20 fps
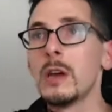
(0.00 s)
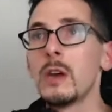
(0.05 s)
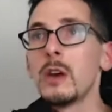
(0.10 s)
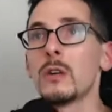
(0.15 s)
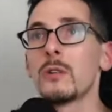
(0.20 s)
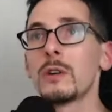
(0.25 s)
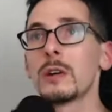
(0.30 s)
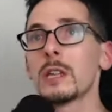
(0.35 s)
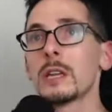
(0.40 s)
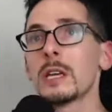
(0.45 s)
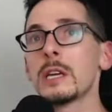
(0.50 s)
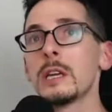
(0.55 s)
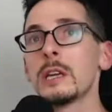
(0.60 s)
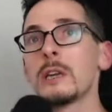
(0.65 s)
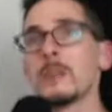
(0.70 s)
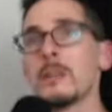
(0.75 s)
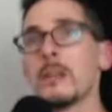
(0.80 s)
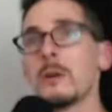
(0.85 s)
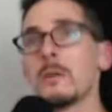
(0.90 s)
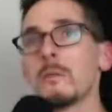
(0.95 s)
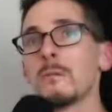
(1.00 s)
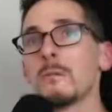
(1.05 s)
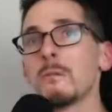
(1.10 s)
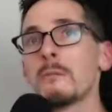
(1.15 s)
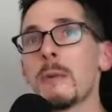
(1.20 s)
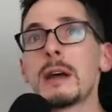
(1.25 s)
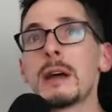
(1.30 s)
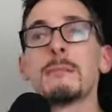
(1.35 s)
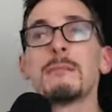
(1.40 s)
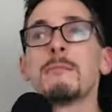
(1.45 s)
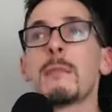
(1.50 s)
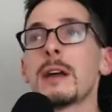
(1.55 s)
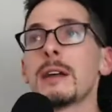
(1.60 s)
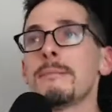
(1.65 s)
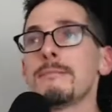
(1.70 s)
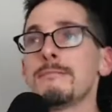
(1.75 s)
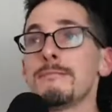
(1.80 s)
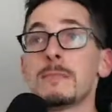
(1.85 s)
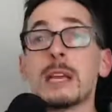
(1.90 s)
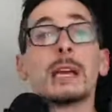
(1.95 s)
really, my
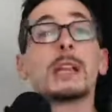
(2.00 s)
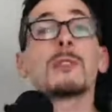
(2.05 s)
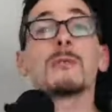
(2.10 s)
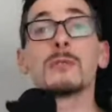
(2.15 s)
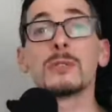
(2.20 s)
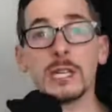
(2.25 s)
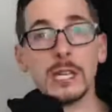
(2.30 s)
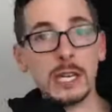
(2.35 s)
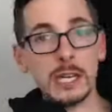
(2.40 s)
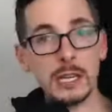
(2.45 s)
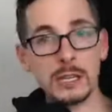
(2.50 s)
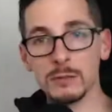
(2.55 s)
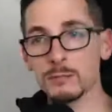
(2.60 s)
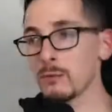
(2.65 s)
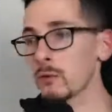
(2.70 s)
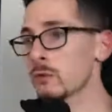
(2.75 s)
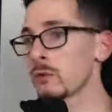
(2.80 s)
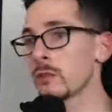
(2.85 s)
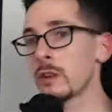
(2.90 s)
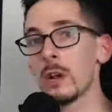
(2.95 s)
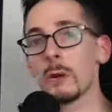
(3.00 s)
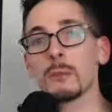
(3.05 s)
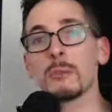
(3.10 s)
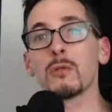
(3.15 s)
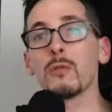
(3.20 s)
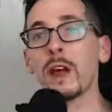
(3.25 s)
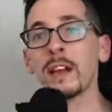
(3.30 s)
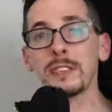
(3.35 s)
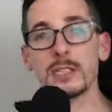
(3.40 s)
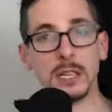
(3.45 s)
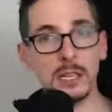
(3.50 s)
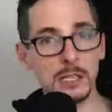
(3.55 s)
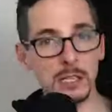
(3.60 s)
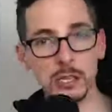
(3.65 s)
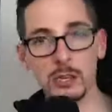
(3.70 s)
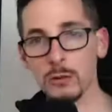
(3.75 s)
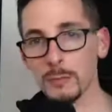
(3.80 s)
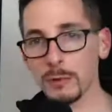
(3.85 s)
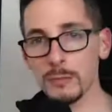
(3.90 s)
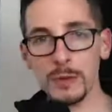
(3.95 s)
daily routines, progressing as a
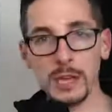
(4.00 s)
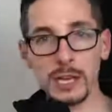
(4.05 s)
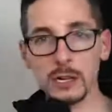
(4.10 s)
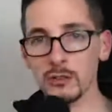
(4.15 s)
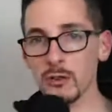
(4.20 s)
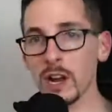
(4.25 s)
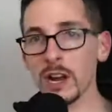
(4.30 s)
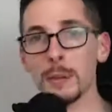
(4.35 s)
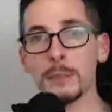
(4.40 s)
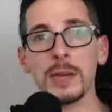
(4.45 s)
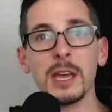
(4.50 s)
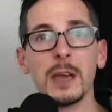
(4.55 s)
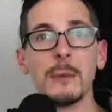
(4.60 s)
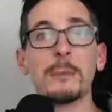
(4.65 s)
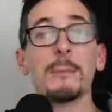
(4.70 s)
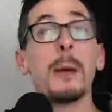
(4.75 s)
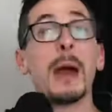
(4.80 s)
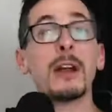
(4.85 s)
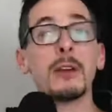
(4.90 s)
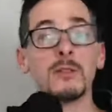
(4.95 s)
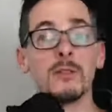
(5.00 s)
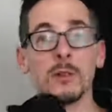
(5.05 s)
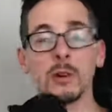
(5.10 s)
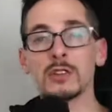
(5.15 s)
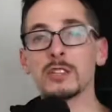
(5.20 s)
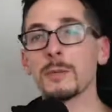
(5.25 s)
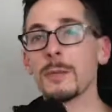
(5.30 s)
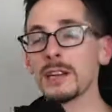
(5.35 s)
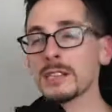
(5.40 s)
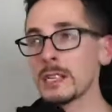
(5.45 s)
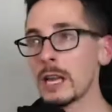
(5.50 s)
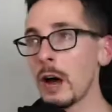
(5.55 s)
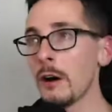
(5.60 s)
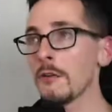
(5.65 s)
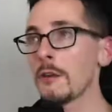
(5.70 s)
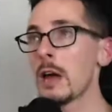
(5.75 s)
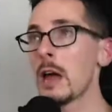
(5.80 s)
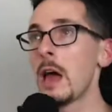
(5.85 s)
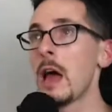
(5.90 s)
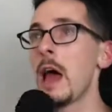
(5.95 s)
human being, trying to be a better version of myself.
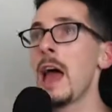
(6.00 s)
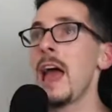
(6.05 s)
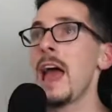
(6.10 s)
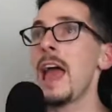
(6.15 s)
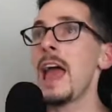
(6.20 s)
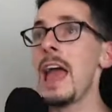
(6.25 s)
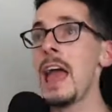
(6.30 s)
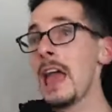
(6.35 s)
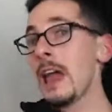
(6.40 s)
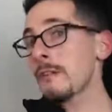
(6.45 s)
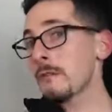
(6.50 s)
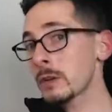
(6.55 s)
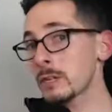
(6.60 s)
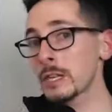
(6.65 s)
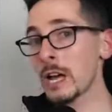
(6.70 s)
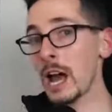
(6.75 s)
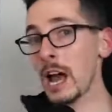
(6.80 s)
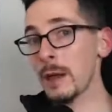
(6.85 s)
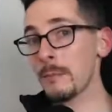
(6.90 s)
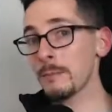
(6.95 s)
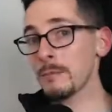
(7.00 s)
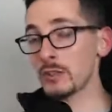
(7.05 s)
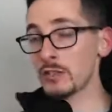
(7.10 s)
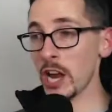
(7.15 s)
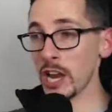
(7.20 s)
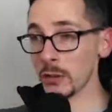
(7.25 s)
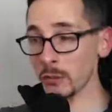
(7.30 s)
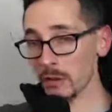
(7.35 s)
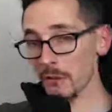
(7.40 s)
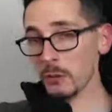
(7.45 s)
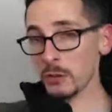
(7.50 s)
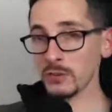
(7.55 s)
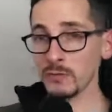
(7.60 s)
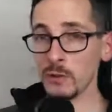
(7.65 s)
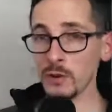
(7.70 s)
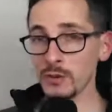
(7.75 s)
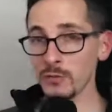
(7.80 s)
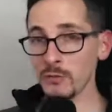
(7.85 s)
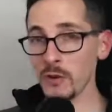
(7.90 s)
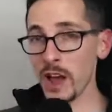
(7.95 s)
Every time January 1st
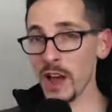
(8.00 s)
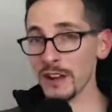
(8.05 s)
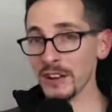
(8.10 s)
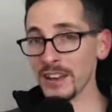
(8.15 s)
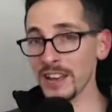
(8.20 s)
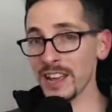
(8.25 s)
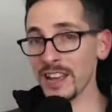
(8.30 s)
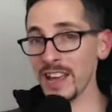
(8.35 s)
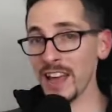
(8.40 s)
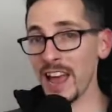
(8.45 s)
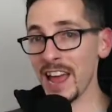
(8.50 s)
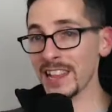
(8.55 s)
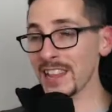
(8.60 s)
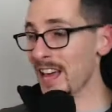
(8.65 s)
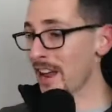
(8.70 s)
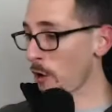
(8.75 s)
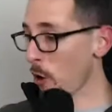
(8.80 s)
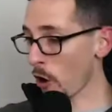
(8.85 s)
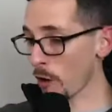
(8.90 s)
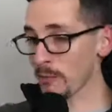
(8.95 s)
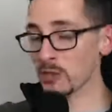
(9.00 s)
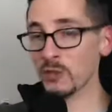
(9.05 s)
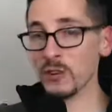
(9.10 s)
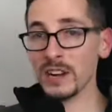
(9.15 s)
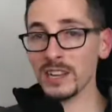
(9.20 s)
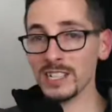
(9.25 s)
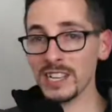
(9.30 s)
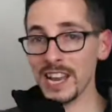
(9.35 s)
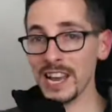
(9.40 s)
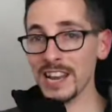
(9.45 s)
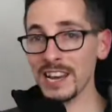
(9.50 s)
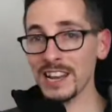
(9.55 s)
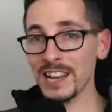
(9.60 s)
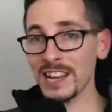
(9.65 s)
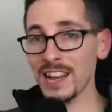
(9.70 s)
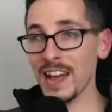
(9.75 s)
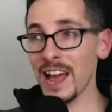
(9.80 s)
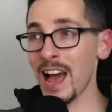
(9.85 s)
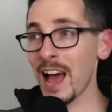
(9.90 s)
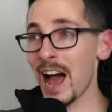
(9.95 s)
rolled around and that arbitrary date,
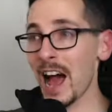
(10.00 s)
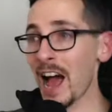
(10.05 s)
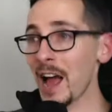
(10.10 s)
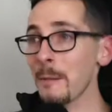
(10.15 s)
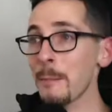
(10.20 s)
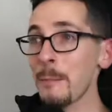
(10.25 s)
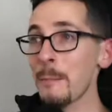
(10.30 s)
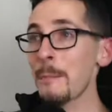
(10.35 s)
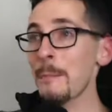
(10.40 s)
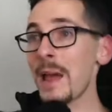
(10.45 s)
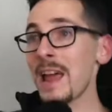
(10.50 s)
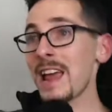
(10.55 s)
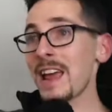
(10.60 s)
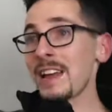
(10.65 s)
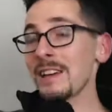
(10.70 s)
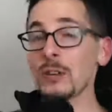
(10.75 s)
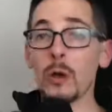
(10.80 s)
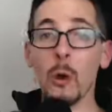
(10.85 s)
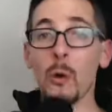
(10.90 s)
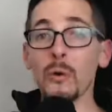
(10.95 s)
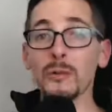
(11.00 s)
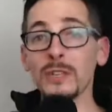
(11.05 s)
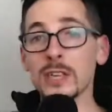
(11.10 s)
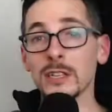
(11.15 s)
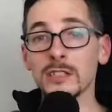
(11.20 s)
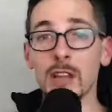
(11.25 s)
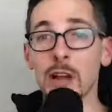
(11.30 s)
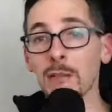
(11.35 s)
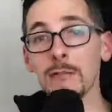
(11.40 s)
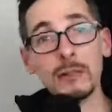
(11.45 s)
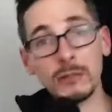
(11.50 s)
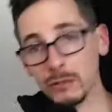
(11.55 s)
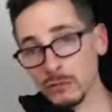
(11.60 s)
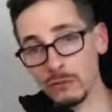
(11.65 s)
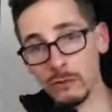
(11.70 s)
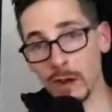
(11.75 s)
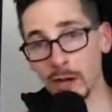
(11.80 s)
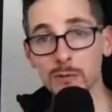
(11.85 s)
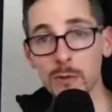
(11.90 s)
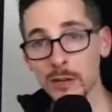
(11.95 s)
I made goals. I said, I'm going to do
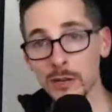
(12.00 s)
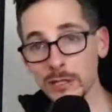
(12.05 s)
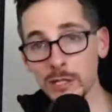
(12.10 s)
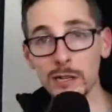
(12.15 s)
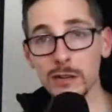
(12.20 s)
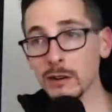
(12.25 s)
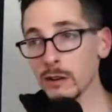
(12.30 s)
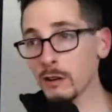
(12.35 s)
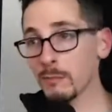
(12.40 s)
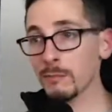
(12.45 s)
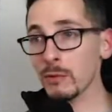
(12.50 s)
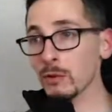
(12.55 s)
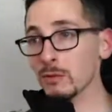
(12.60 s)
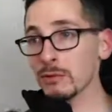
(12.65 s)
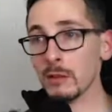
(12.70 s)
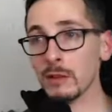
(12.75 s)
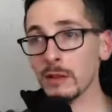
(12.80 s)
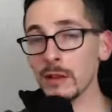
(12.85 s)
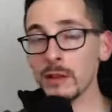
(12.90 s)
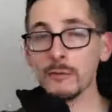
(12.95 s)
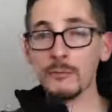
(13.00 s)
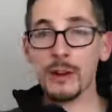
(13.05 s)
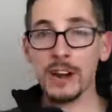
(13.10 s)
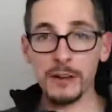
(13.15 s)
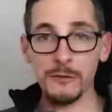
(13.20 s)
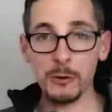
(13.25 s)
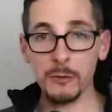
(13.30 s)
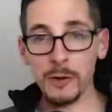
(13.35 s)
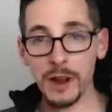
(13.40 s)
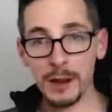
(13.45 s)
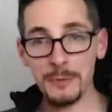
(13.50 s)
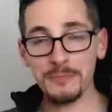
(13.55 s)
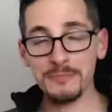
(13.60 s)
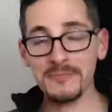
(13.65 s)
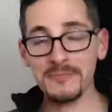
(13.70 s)
X, Y, Z. I'm going to build it, whatever, right?